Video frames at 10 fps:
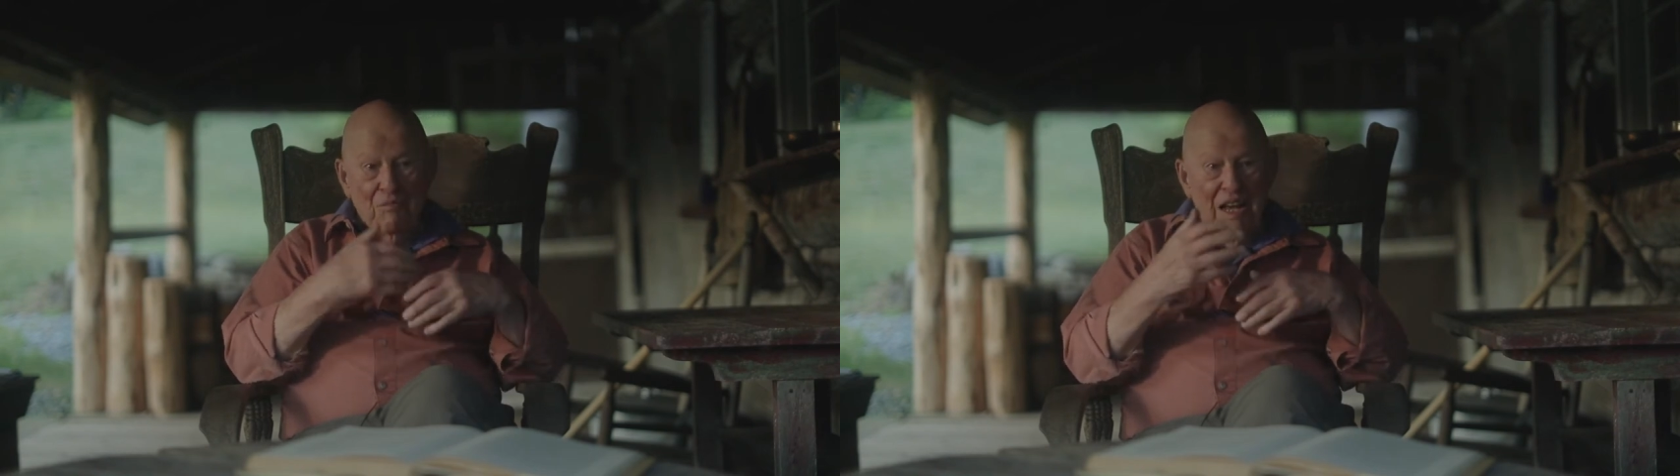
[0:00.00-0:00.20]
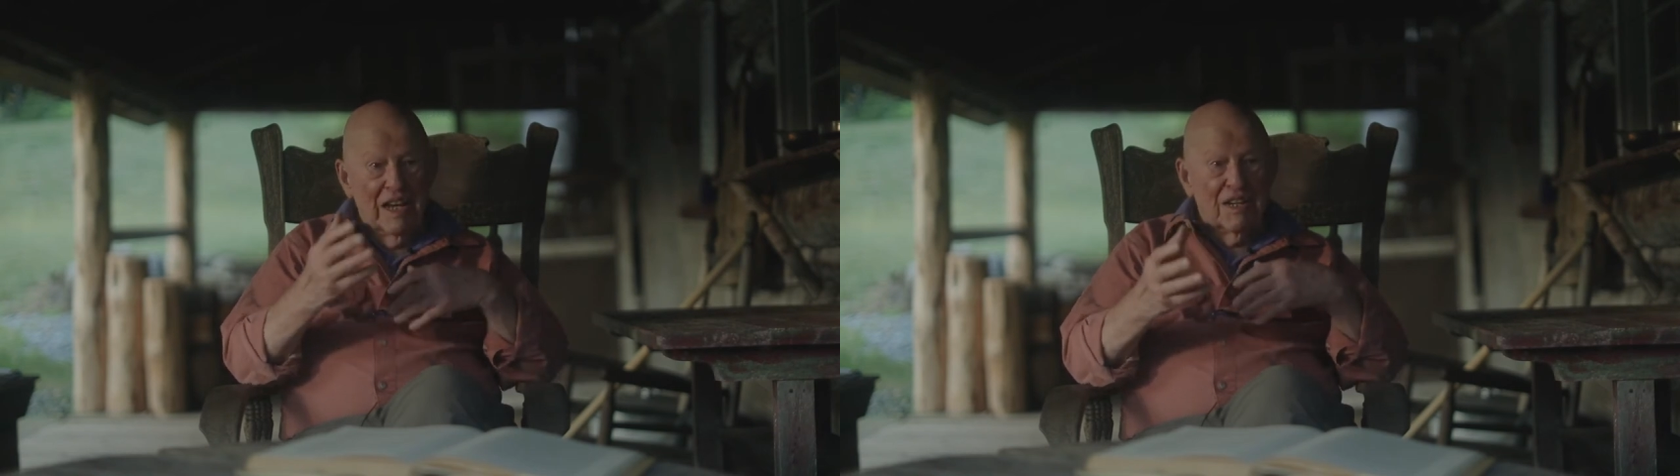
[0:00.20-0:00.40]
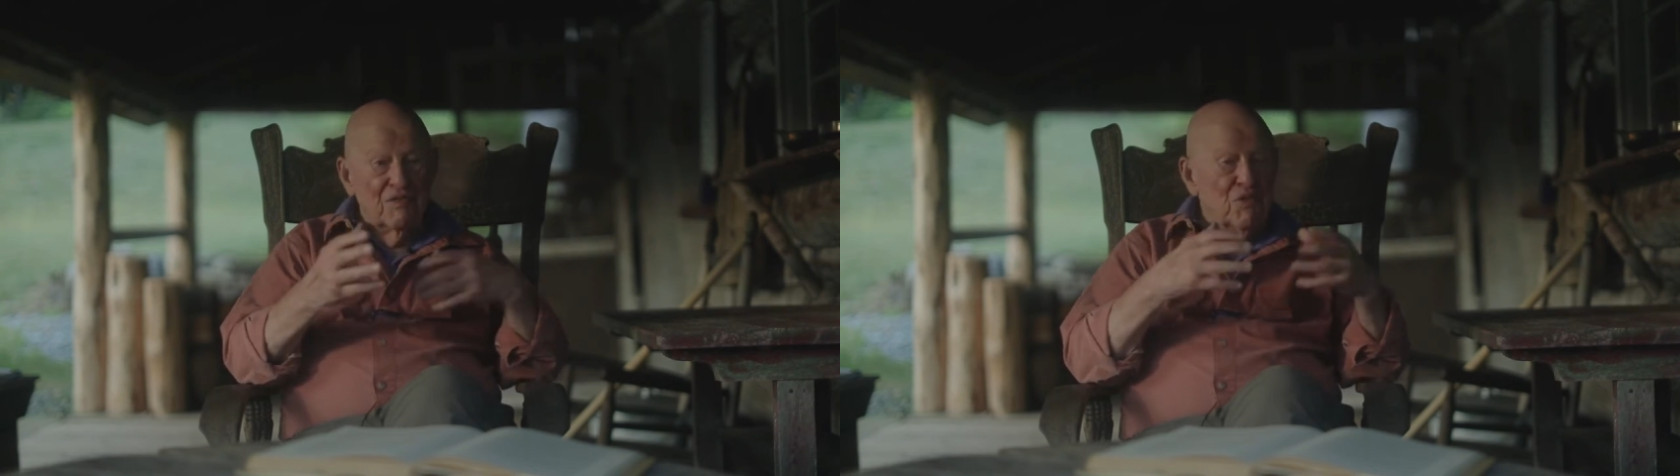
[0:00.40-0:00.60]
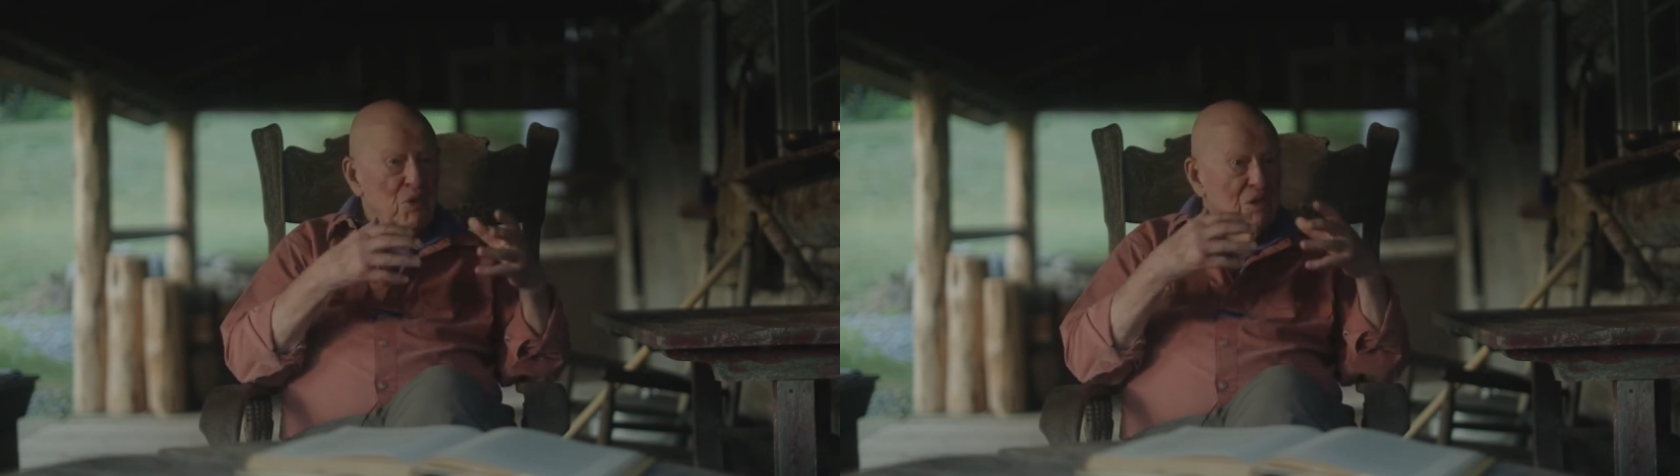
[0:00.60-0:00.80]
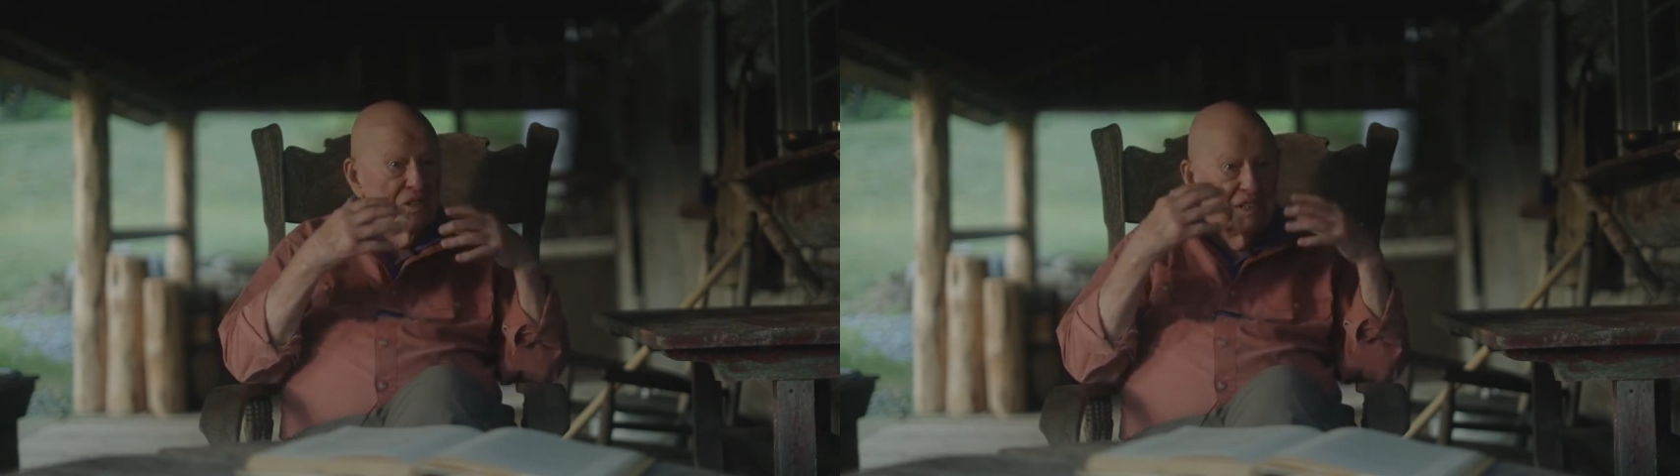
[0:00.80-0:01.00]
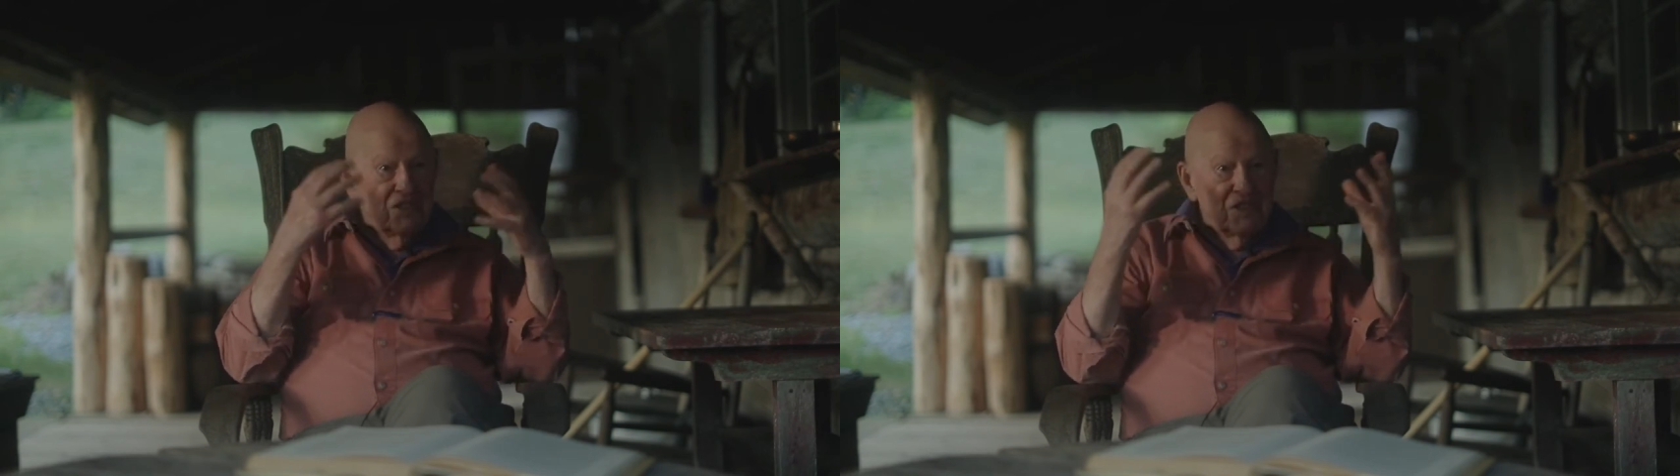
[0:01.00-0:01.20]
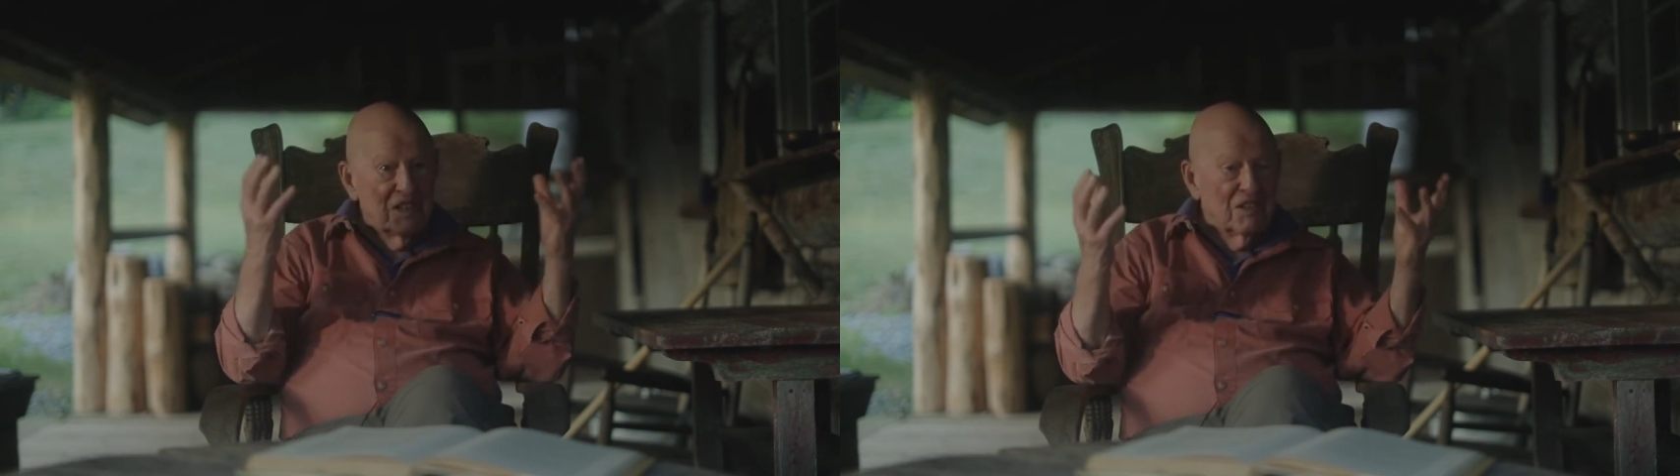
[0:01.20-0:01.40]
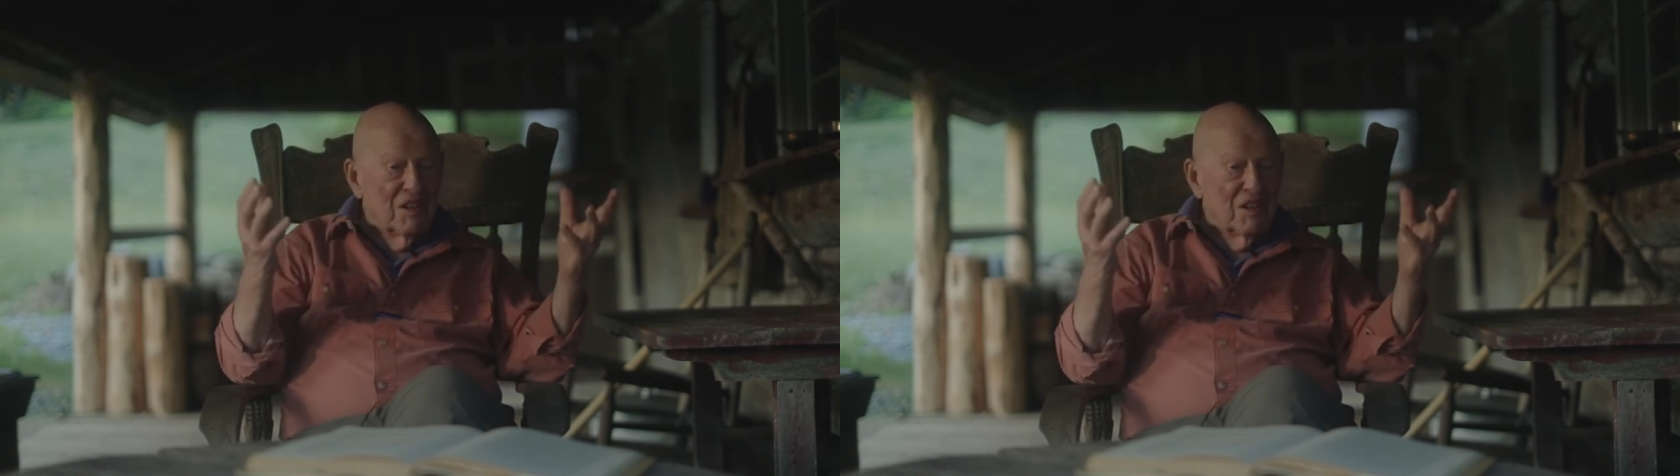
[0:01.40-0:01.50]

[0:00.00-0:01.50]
back and forth listening